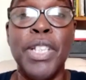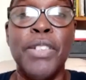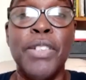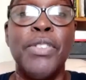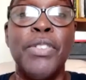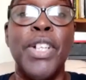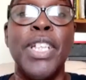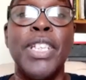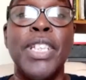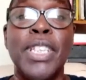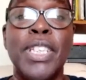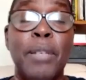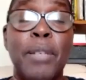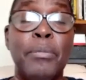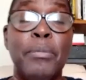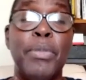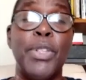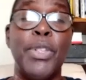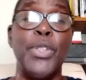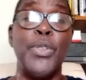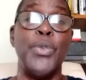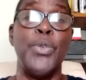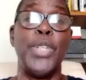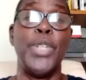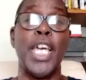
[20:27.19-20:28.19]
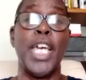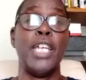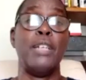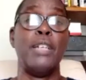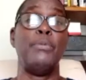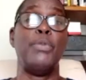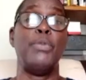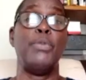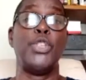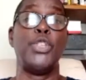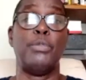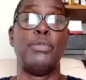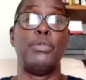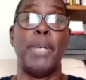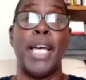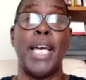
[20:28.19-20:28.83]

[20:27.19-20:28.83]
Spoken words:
for example, you get pushback